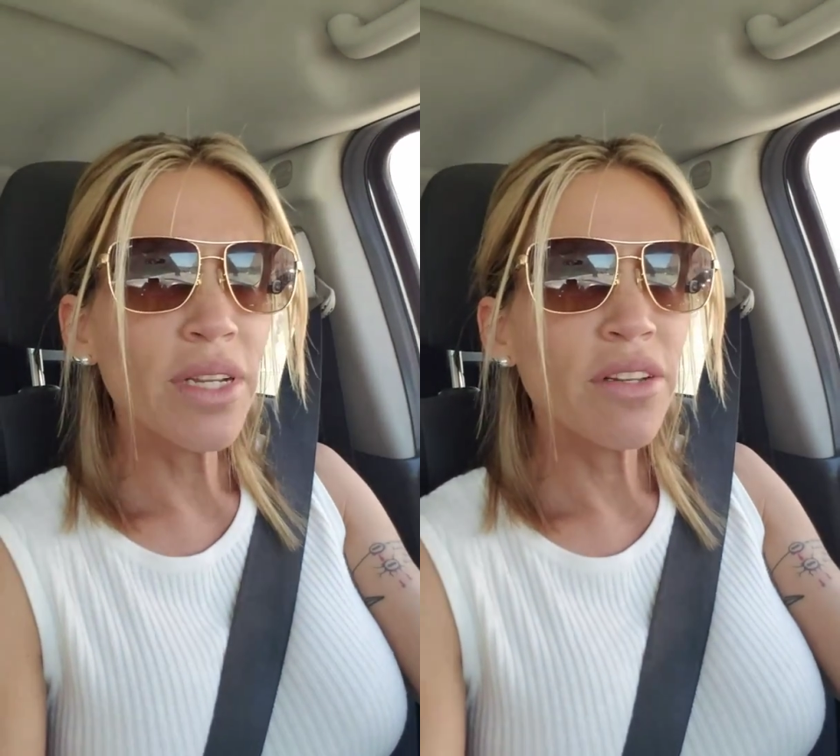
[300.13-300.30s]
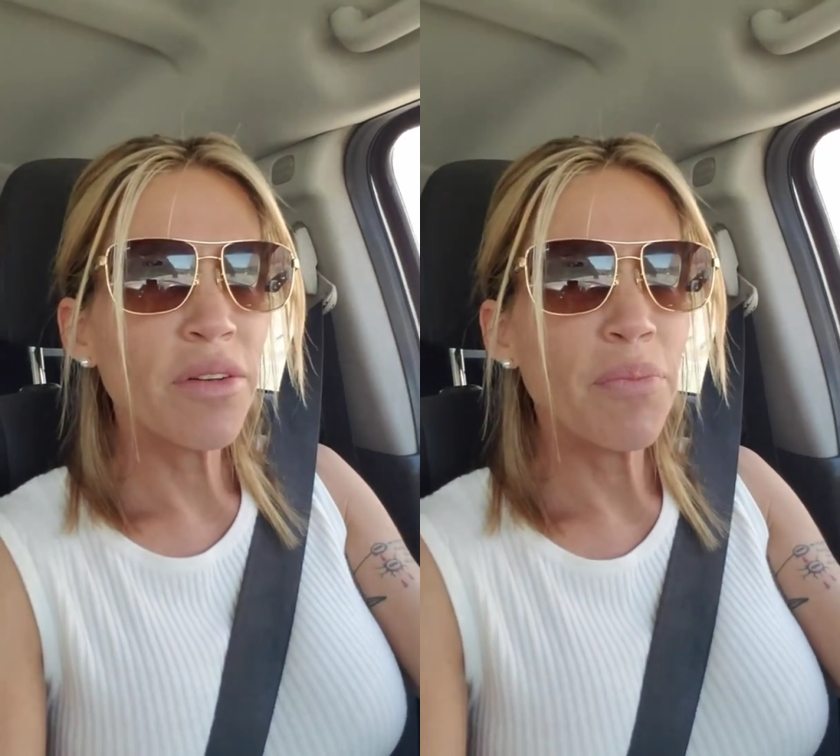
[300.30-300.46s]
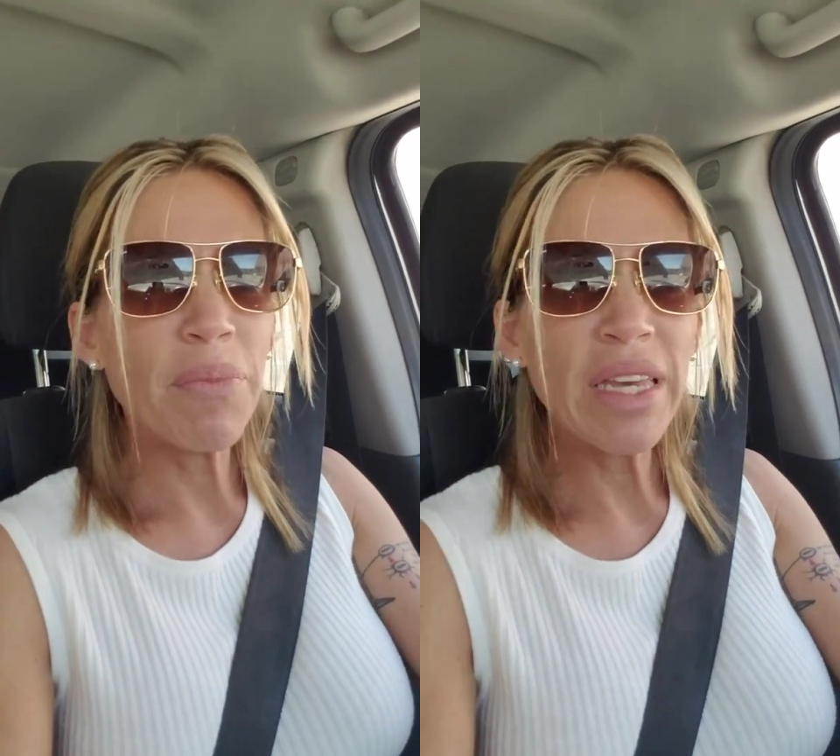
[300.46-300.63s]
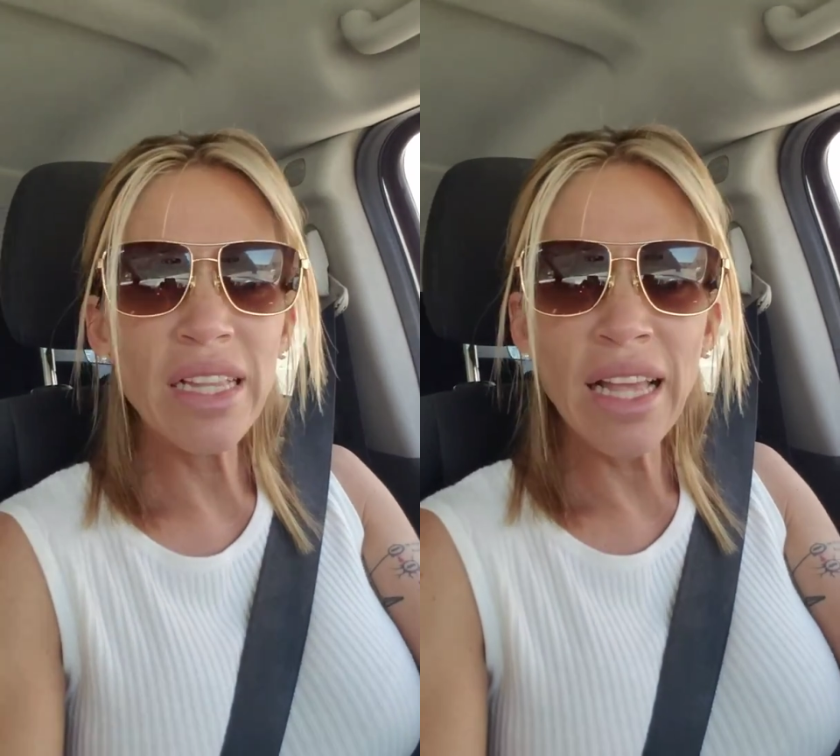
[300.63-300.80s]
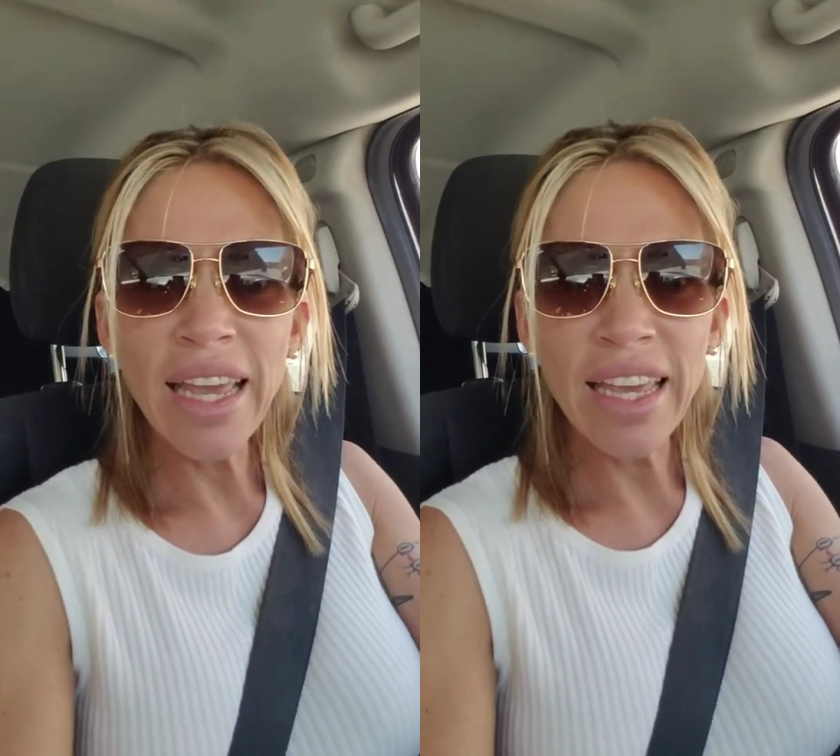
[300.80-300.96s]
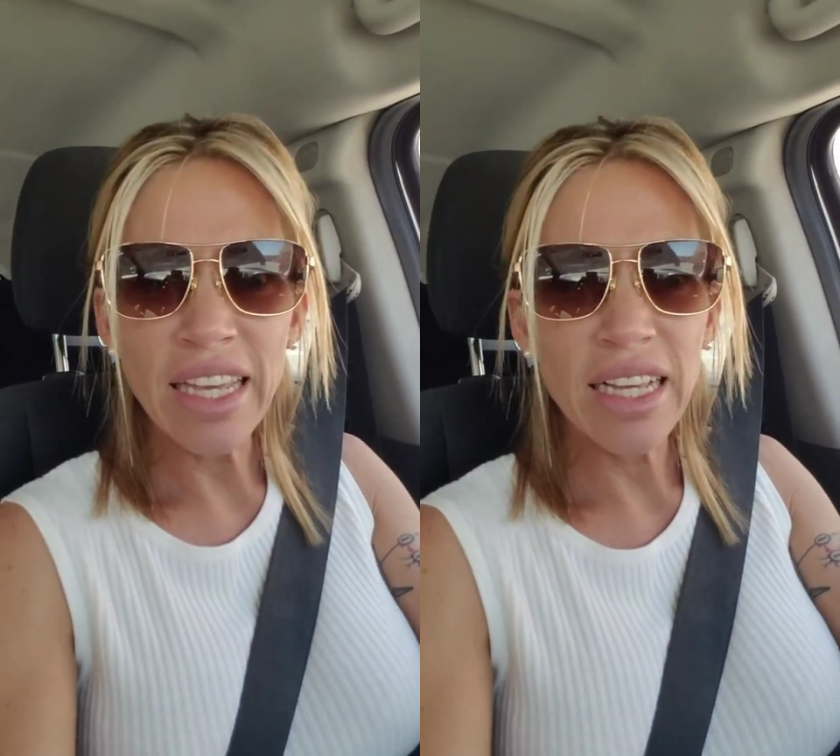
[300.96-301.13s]
what it would be
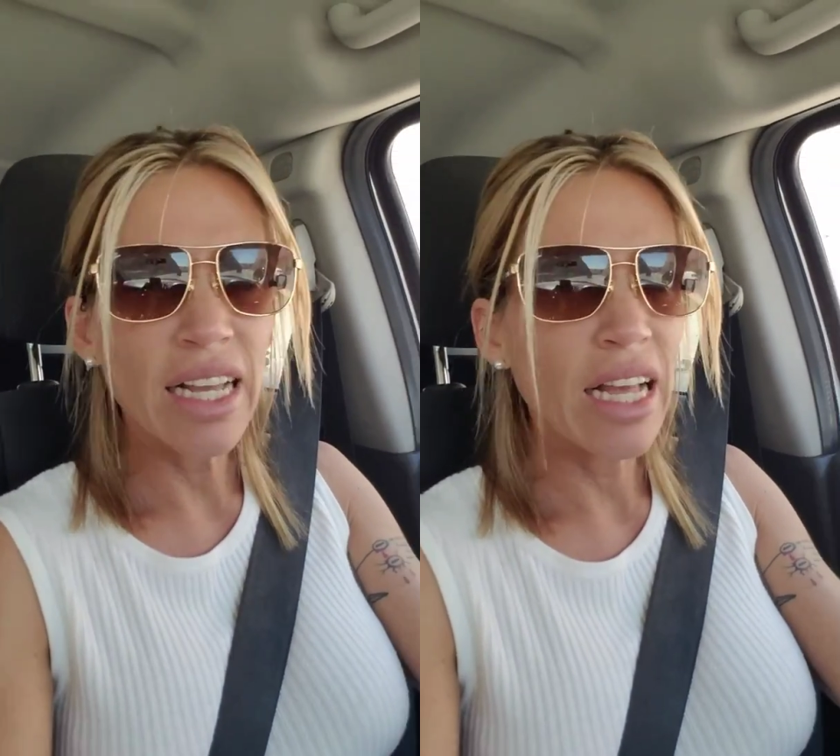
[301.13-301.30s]
like